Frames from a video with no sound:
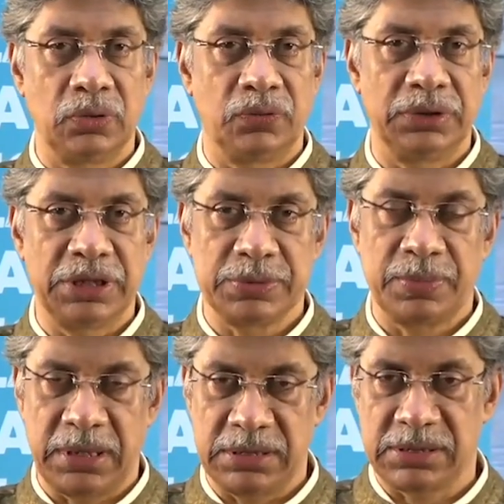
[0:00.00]
over this
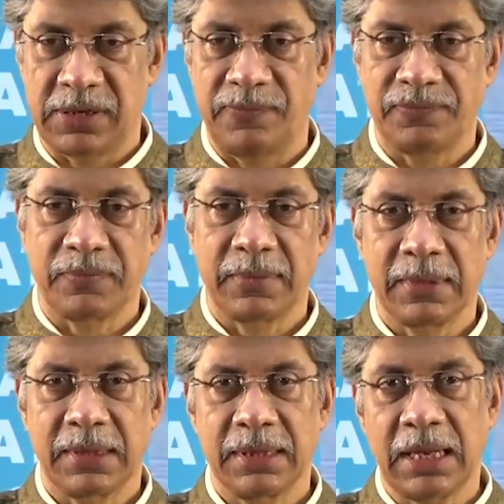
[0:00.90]
place?
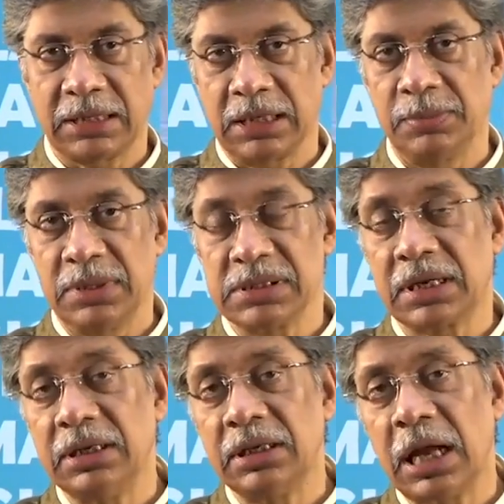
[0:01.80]
That can be a
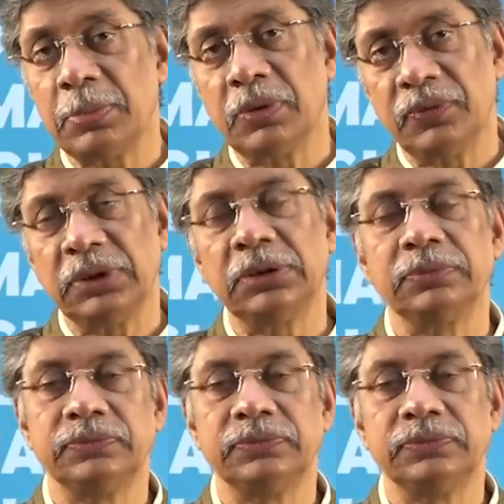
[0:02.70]
second type of it.